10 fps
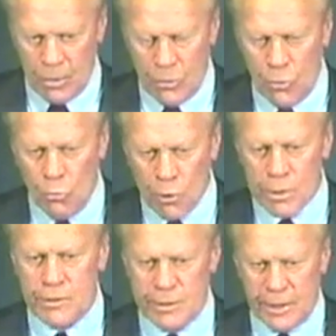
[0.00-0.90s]
who
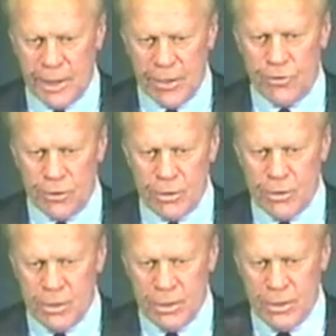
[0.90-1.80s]
worked together
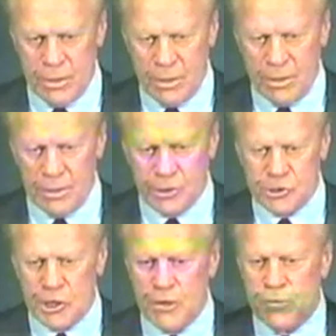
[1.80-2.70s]
in
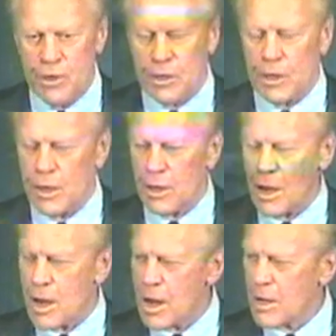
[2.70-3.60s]
achieving a
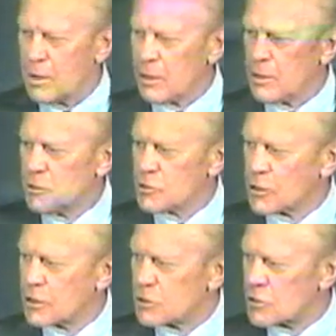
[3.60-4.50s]
highly
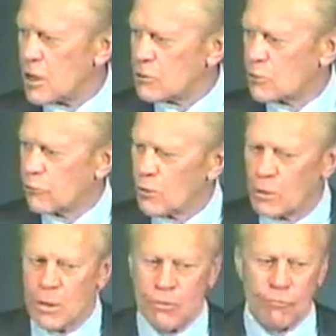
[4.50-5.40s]

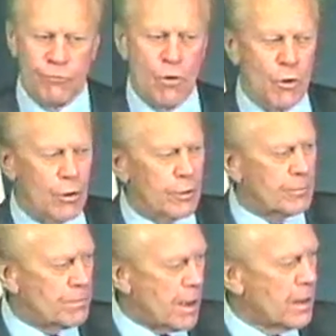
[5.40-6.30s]
successful foreign
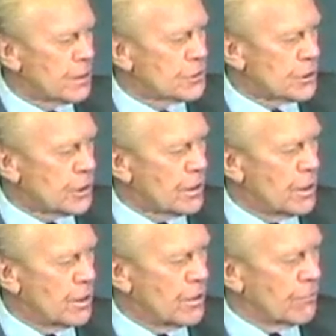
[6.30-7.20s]
policy
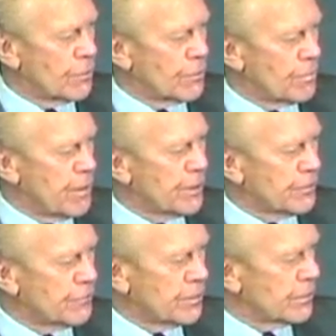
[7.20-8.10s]
for the
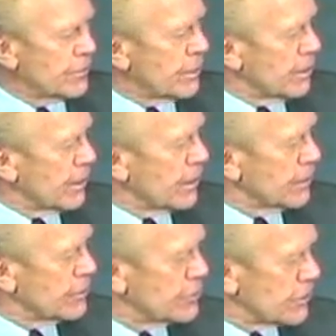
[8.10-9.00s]
benefit of the
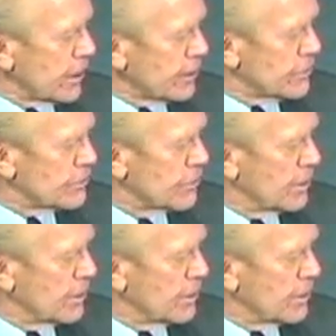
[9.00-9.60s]
United States.